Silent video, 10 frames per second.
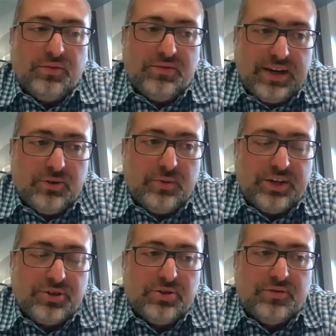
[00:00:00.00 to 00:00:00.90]

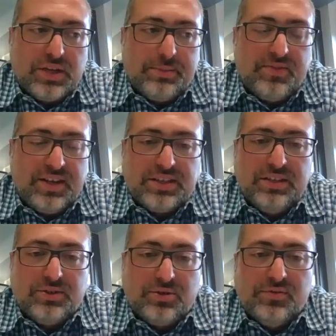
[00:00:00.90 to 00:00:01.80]
evaluation of
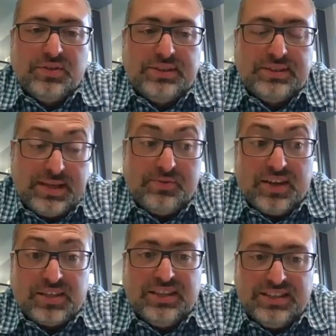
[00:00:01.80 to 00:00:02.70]

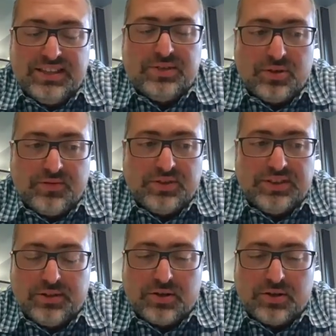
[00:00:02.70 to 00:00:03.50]
cerebrovascular disease services